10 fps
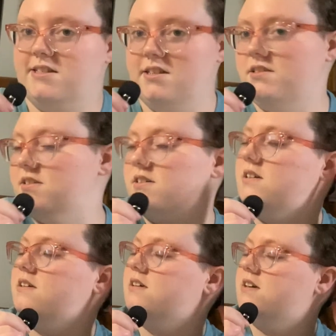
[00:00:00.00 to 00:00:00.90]
it
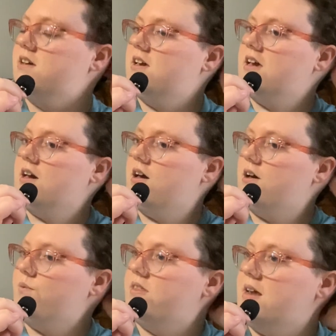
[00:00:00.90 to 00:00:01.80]

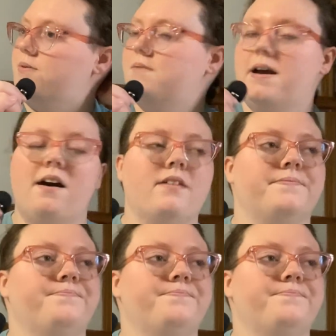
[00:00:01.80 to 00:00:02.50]
when they put it back on.